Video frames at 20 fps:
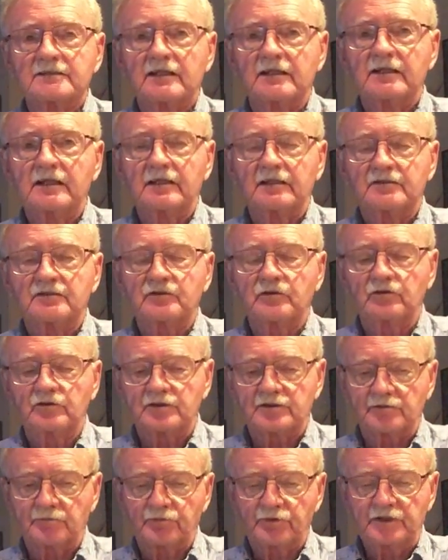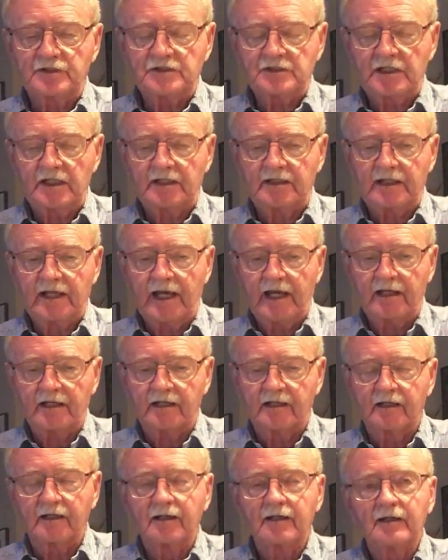I think students appreciate that,
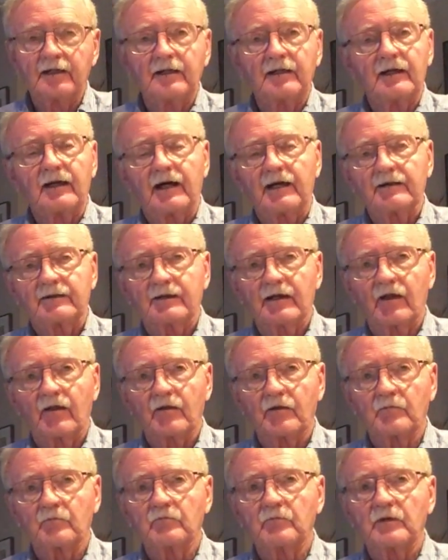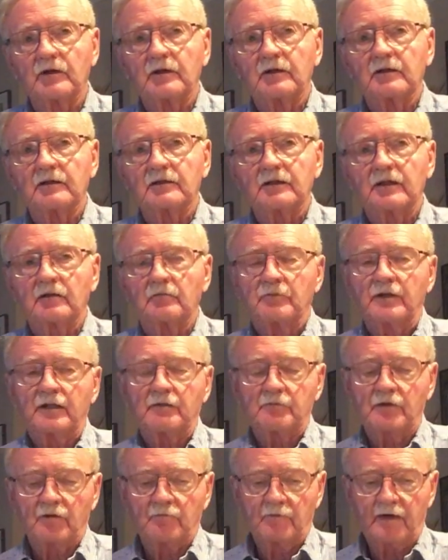and I tell them a little bit
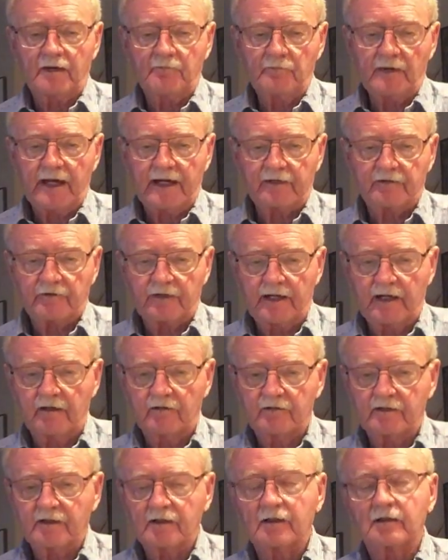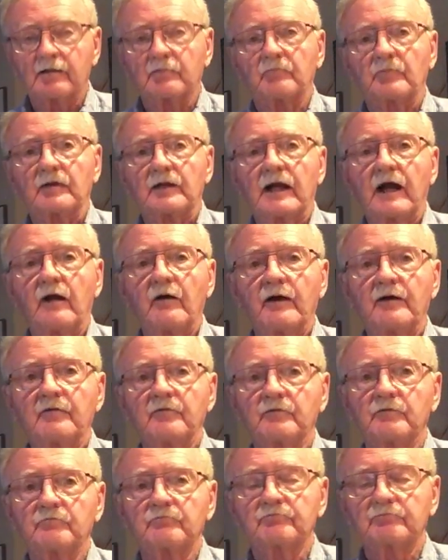about my background and how I
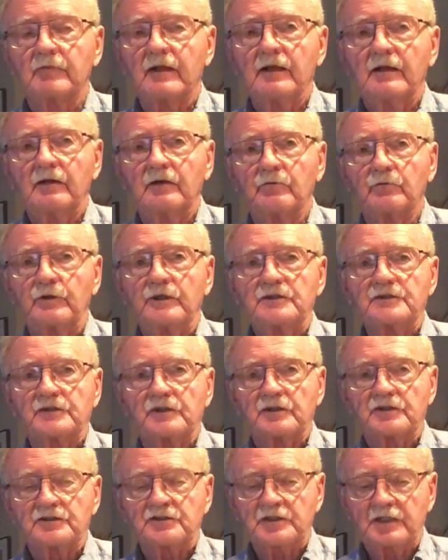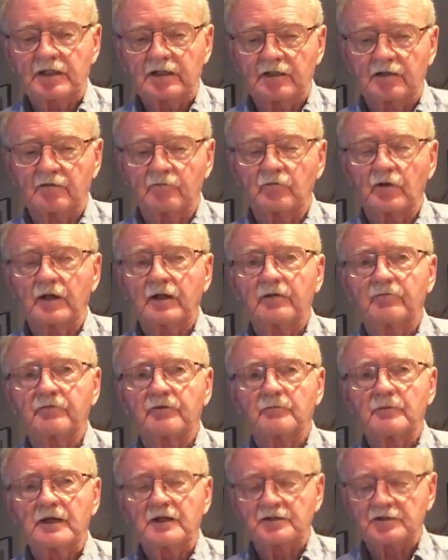researched it and what
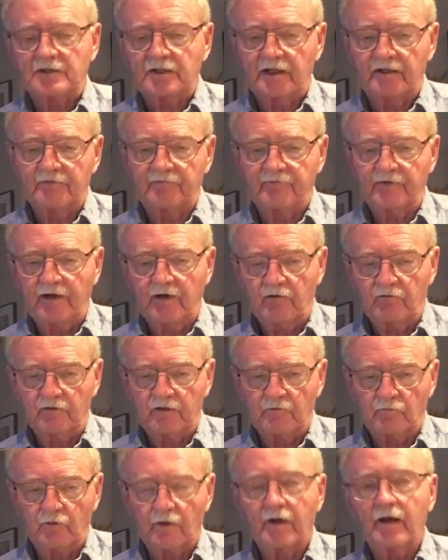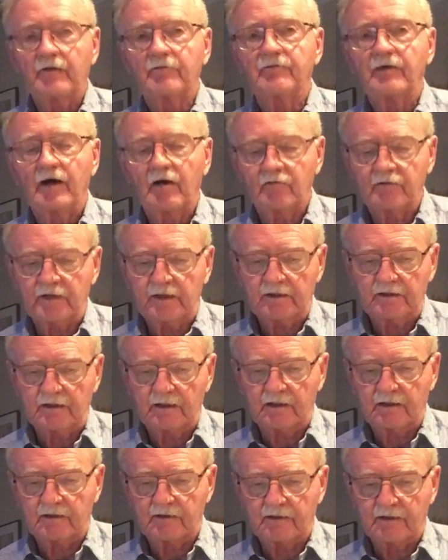information I found and where I found it,
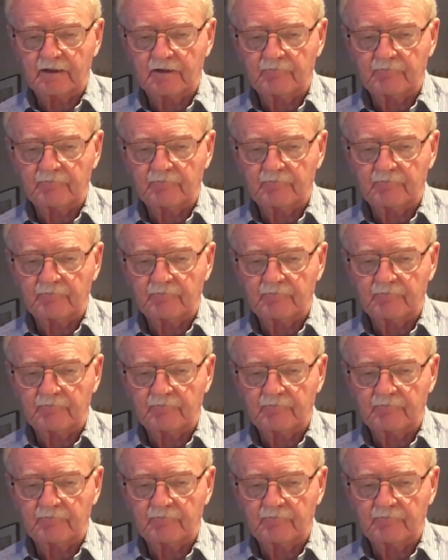and